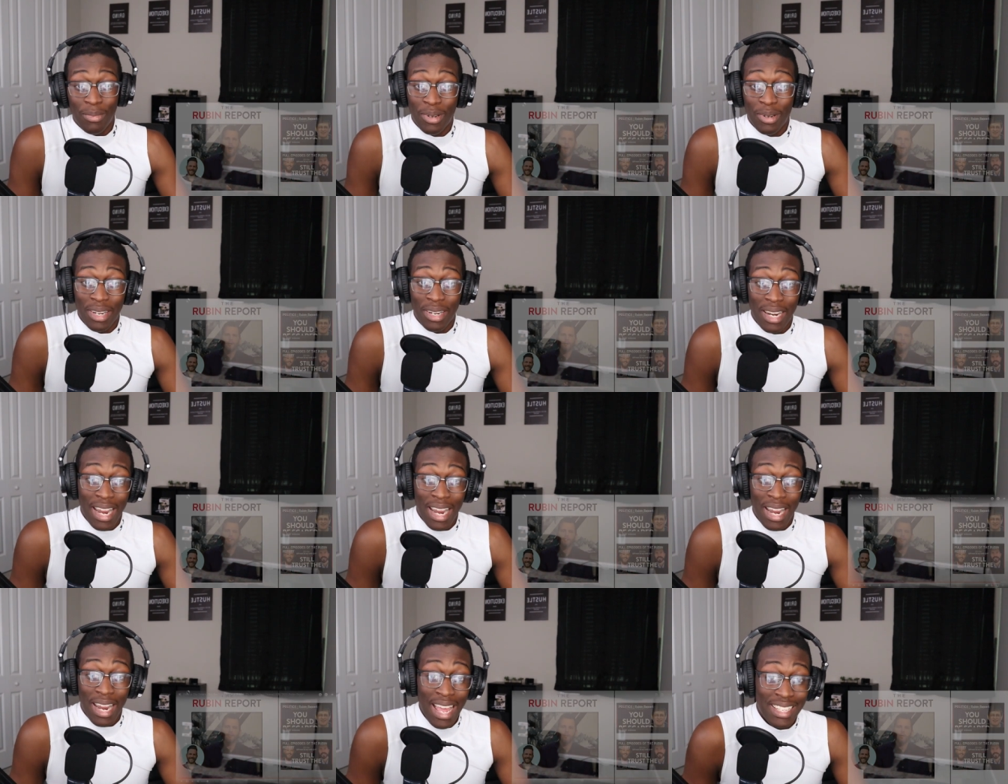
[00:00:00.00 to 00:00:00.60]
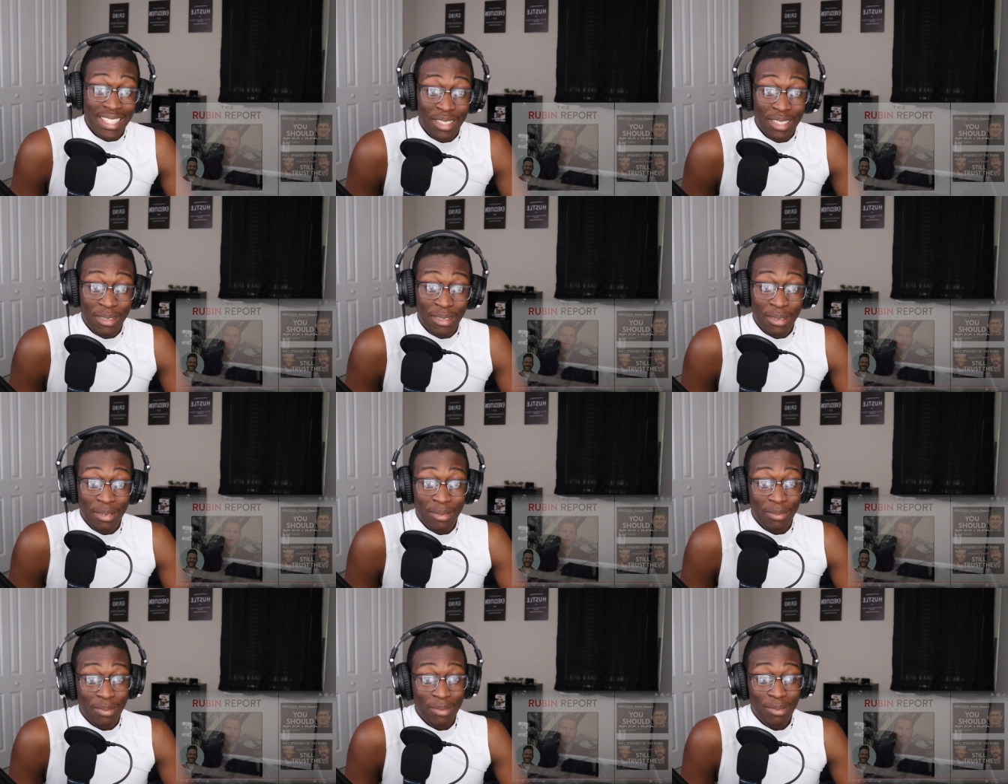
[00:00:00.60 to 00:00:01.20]
boy, honest and a,
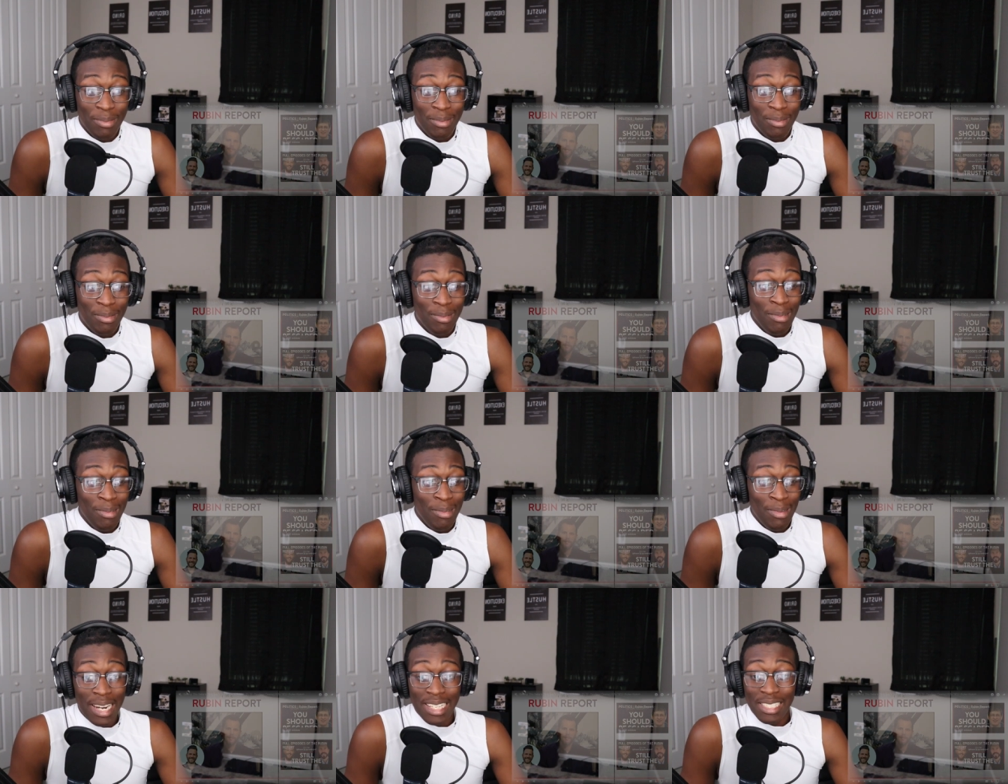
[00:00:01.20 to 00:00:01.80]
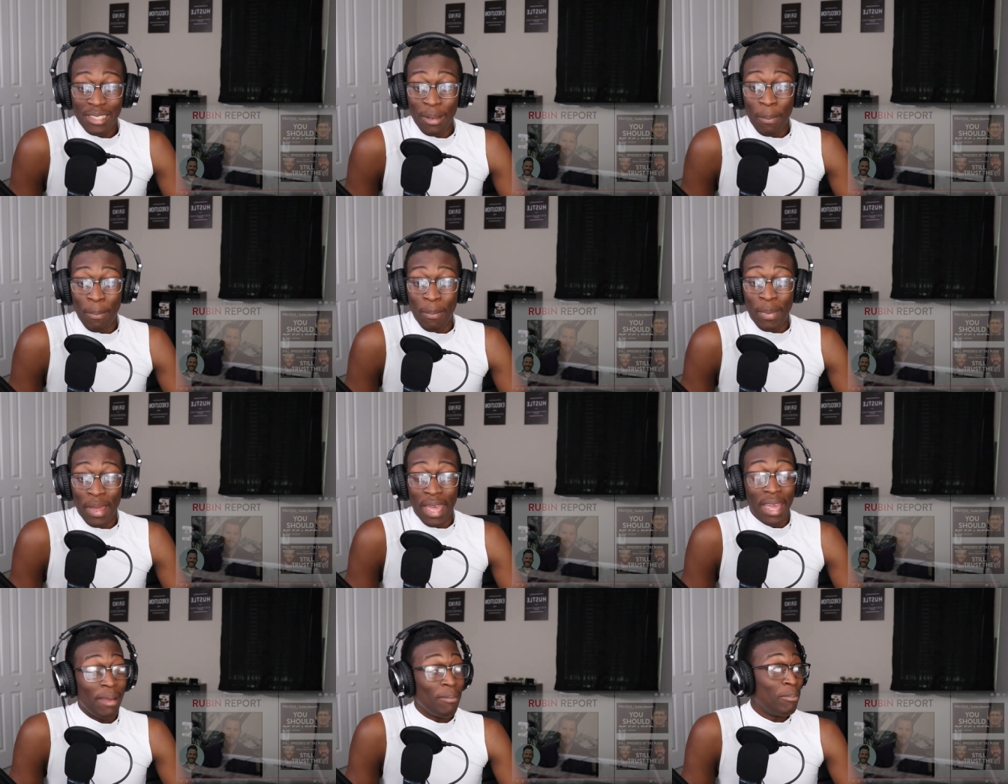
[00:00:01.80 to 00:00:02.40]
thoughtful conversations ooh, that's about-
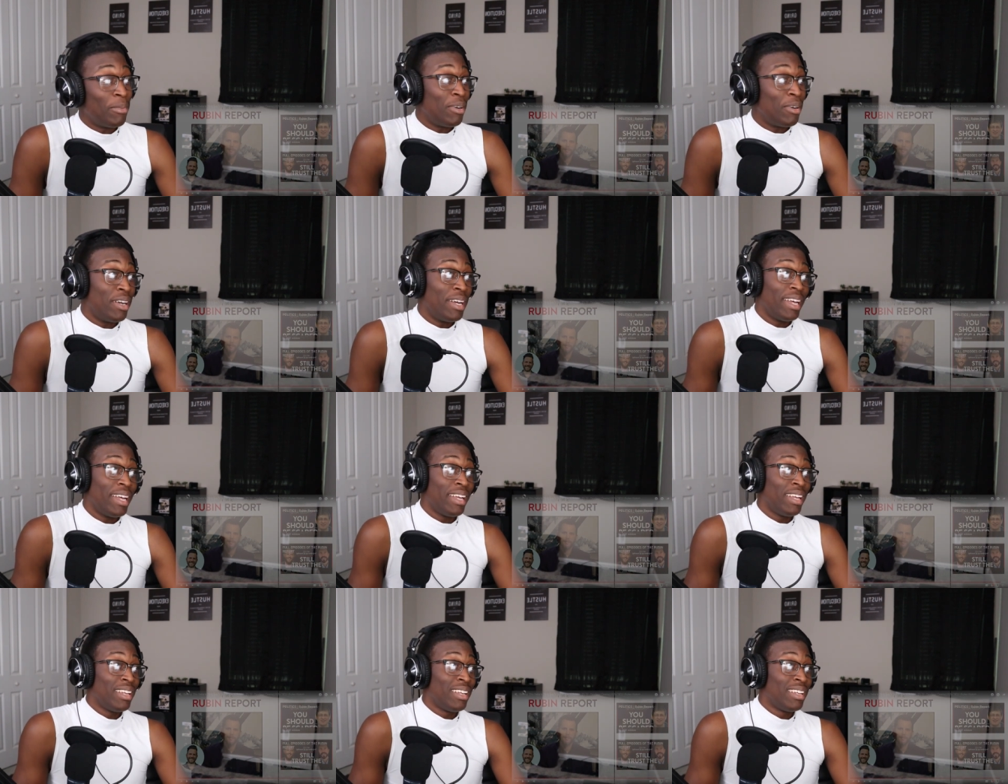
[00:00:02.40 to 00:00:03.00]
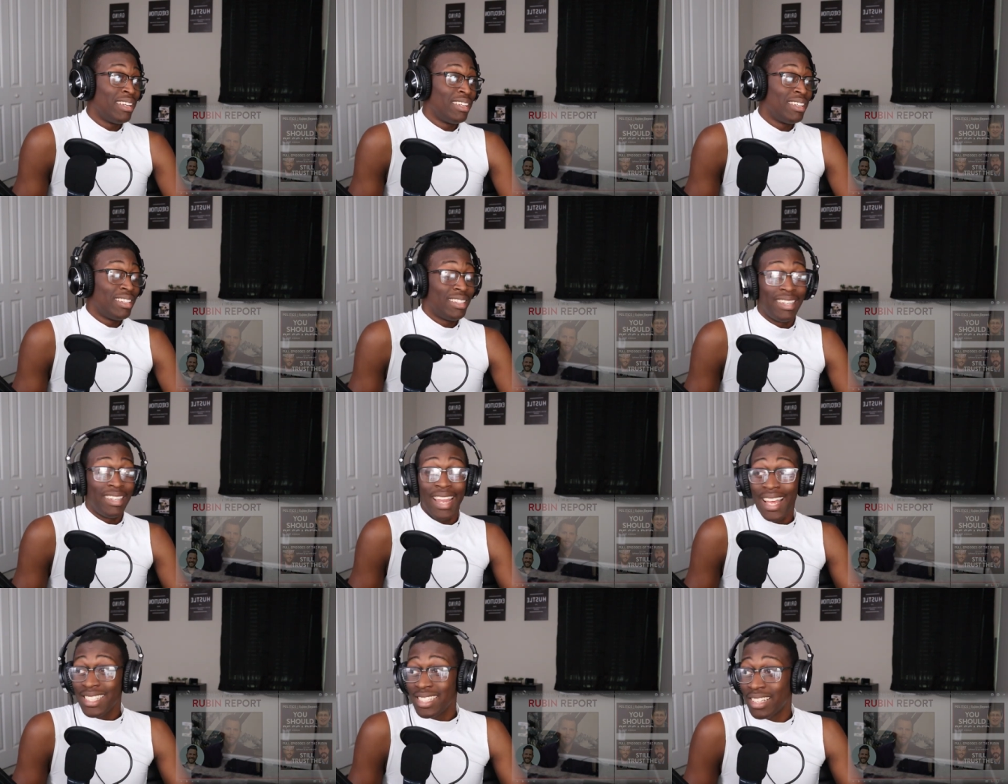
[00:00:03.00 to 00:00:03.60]
That's a bet, boy.
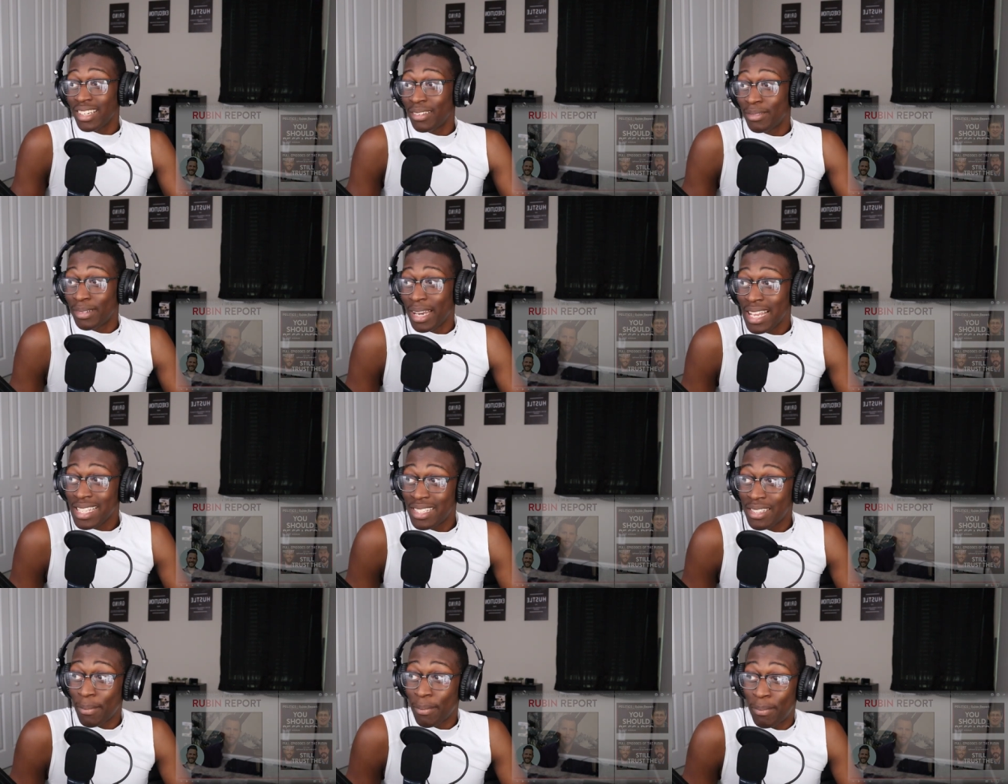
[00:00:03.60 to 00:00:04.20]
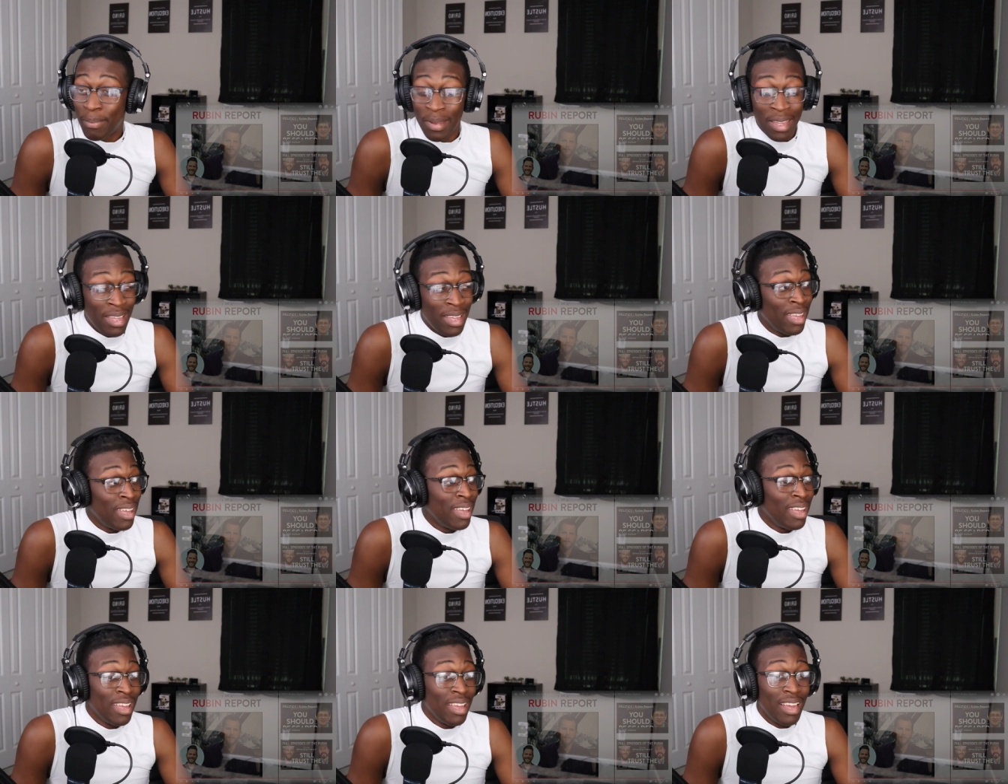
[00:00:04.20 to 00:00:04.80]
That's a, that's a,
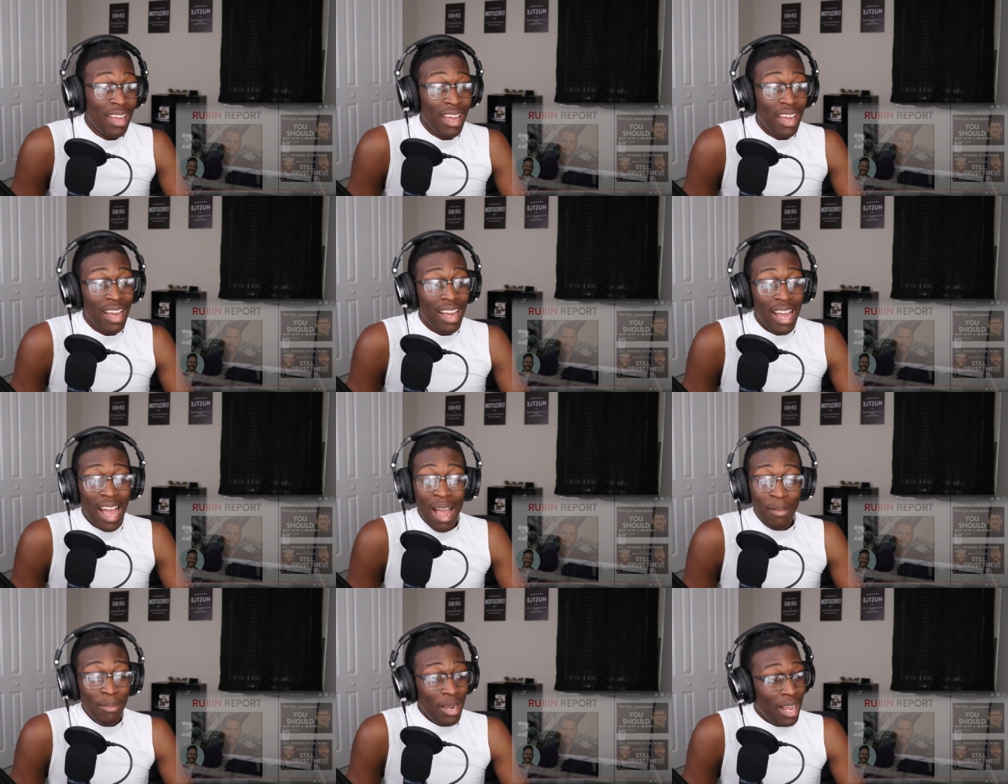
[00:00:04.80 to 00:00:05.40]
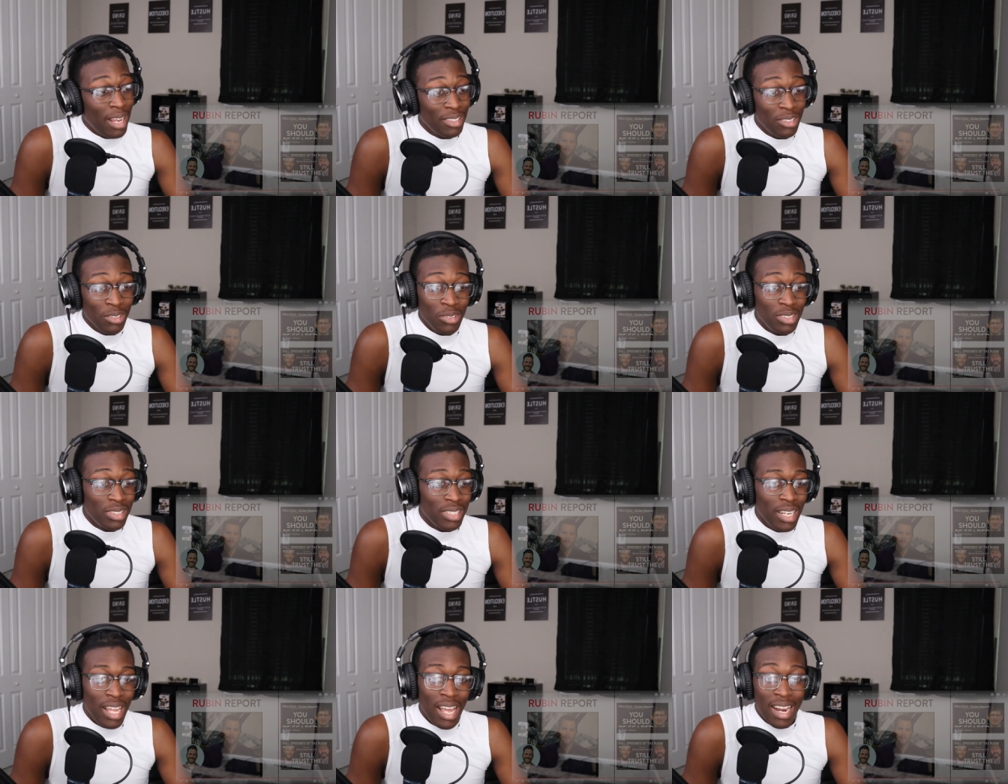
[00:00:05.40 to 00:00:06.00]
I'm not
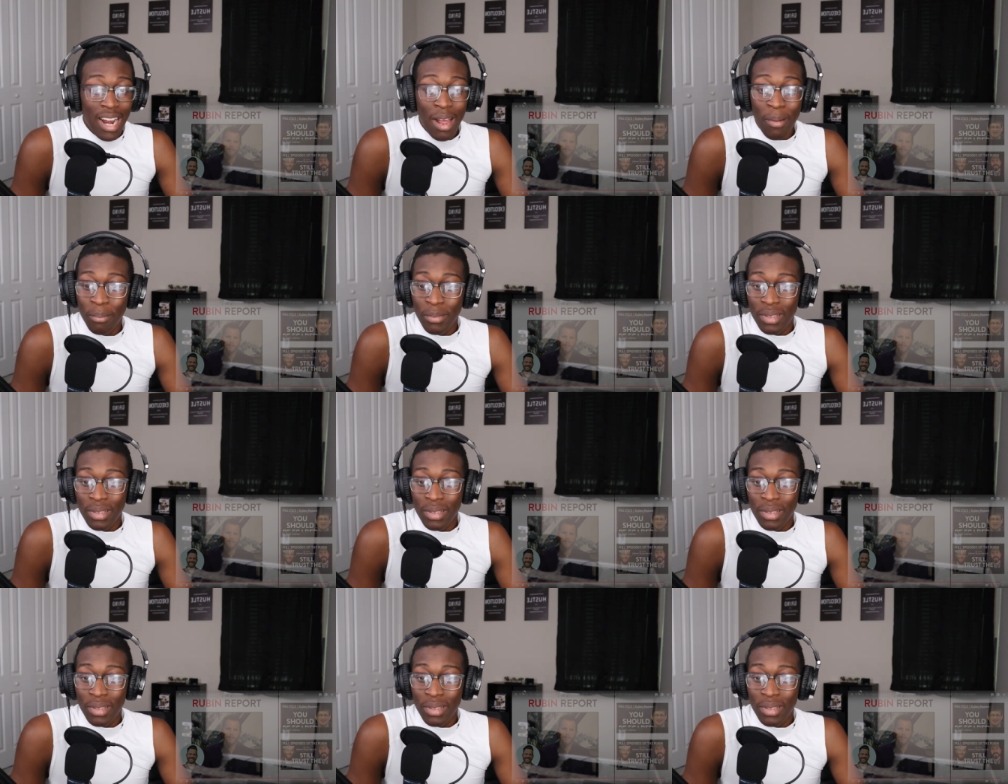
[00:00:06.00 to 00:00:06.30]
doing that. I'm going to be